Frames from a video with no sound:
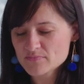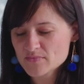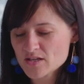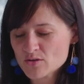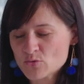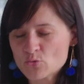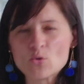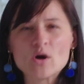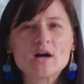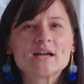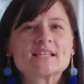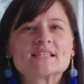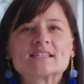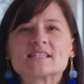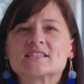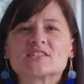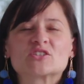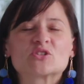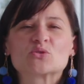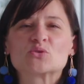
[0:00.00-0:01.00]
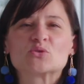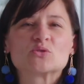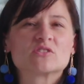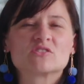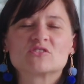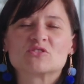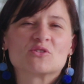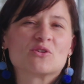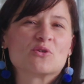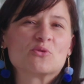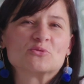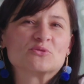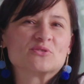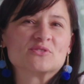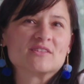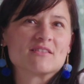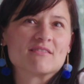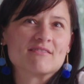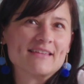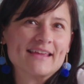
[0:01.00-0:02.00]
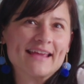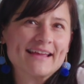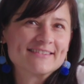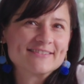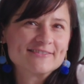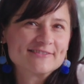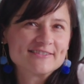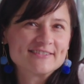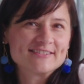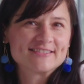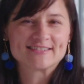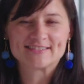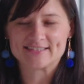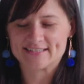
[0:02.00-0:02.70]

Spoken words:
why is it good to go to the theater?